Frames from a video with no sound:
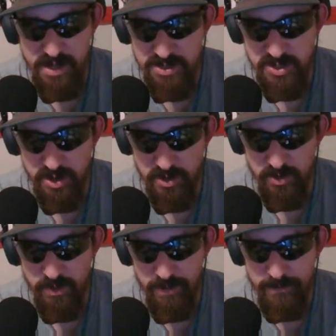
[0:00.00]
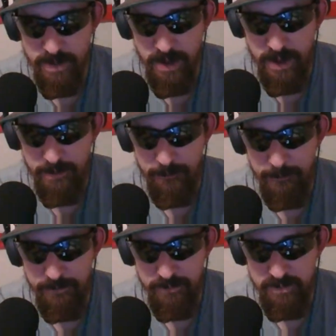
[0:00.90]
So um
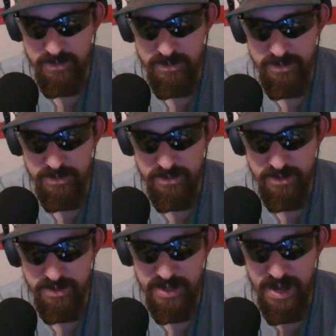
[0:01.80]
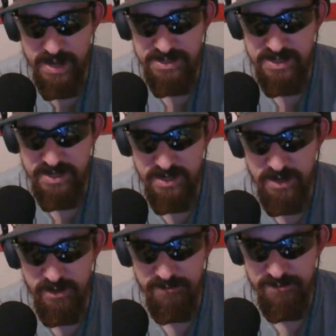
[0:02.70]
the idea
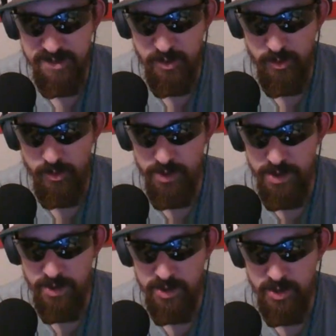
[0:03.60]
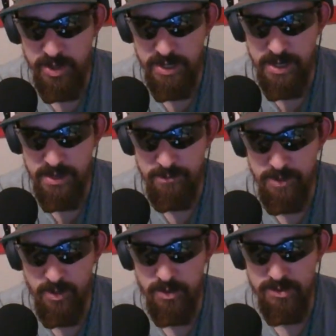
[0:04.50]
of the Oreo cookie in
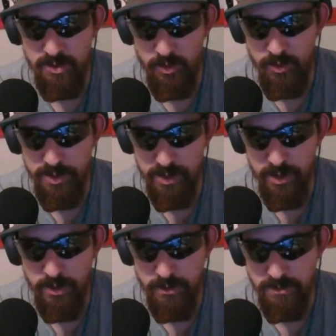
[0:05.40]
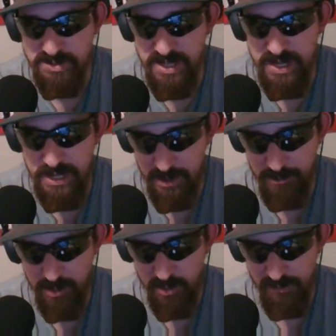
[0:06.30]
milk, the Oreo O's in a
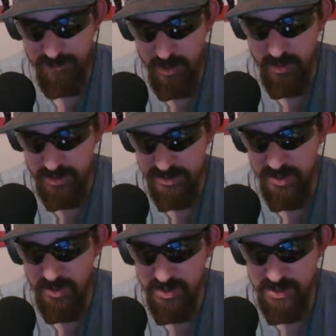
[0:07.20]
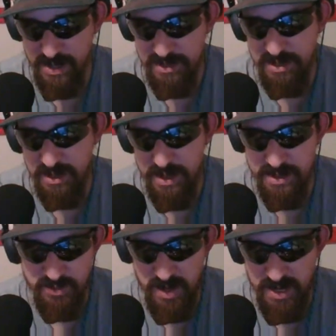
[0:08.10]
bowl of milk is good, and I think
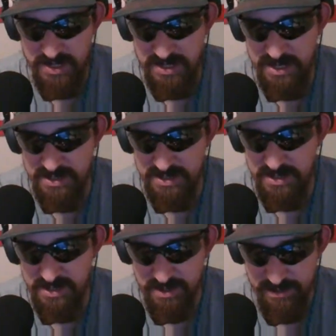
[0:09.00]
that's why it takes it.